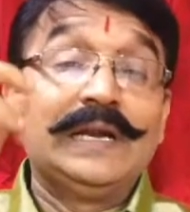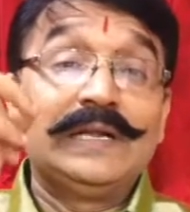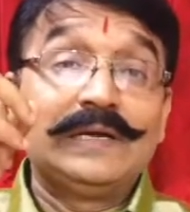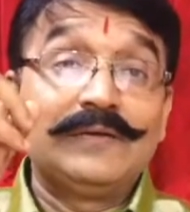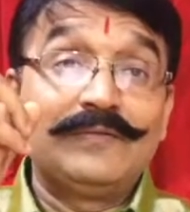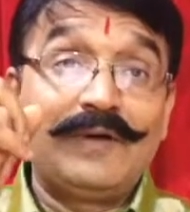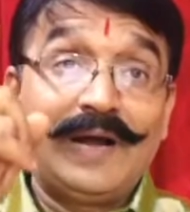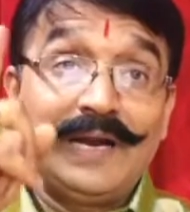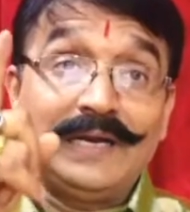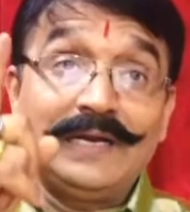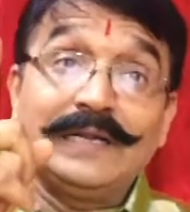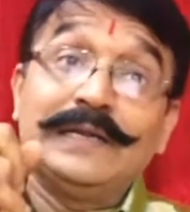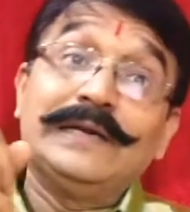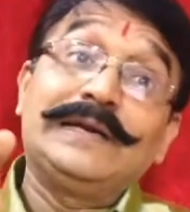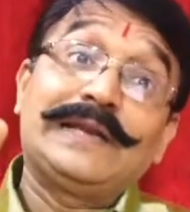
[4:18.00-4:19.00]
What?
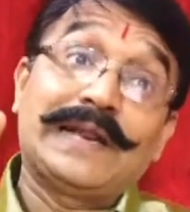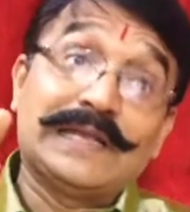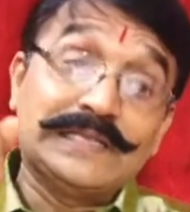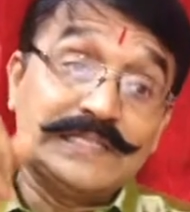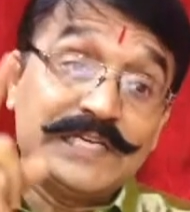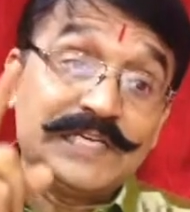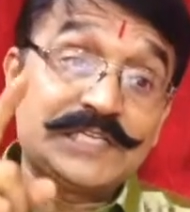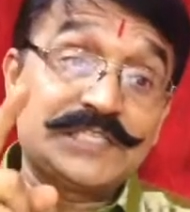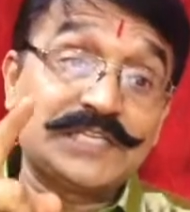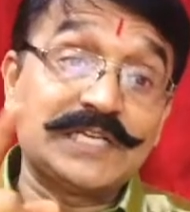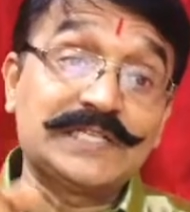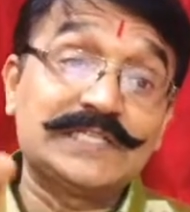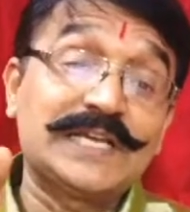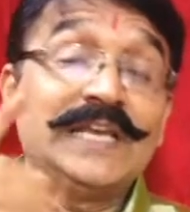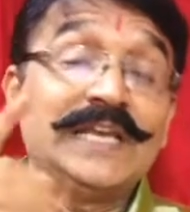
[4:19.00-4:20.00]

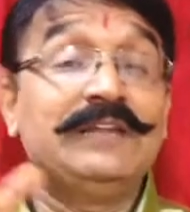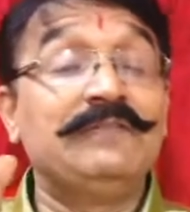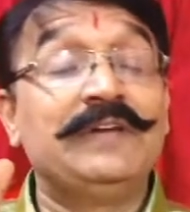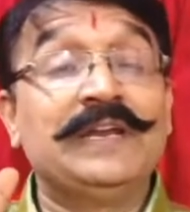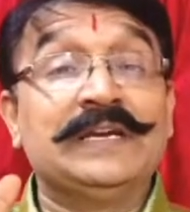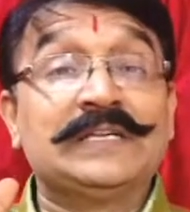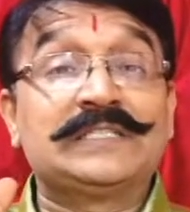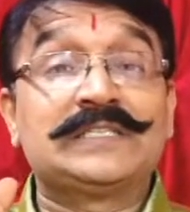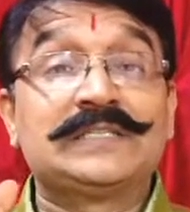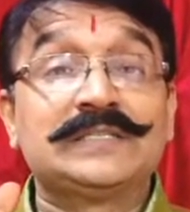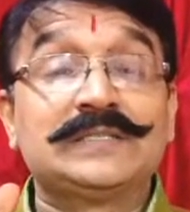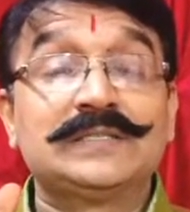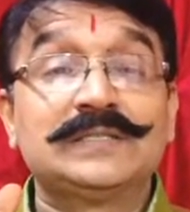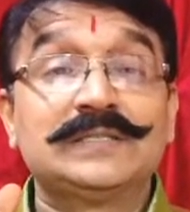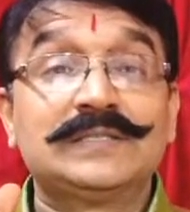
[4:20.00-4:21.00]
Transactions and events.